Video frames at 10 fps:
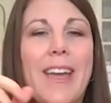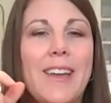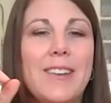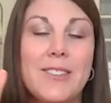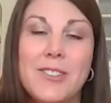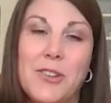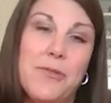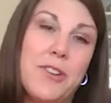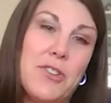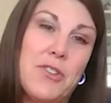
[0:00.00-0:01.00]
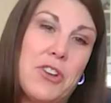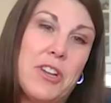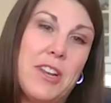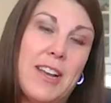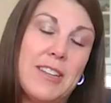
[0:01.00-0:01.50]
and so far, so
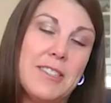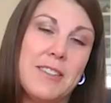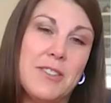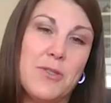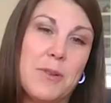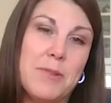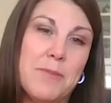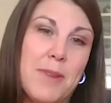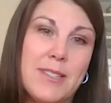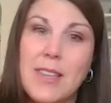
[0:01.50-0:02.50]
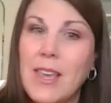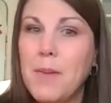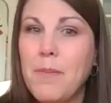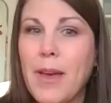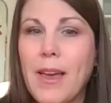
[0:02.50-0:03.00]
good. It hasn't disrupted my
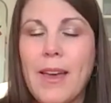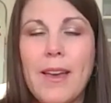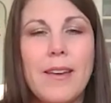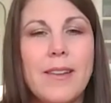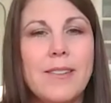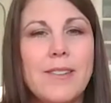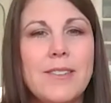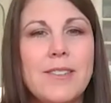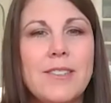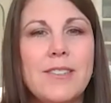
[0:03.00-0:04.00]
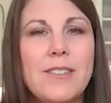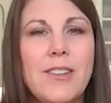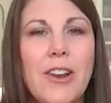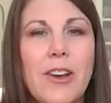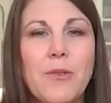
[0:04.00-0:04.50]
sleep. And,
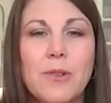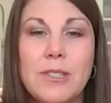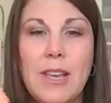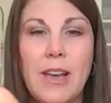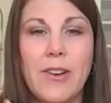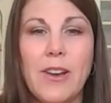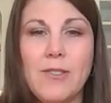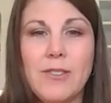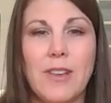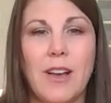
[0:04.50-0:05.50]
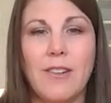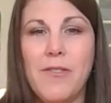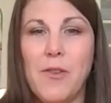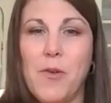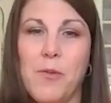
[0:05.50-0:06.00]
you know, see how it goes. I'll
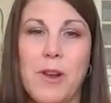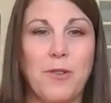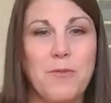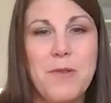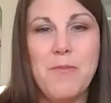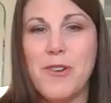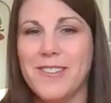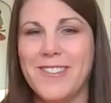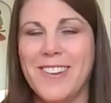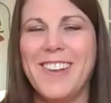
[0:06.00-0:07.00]
give you a wrinkle report.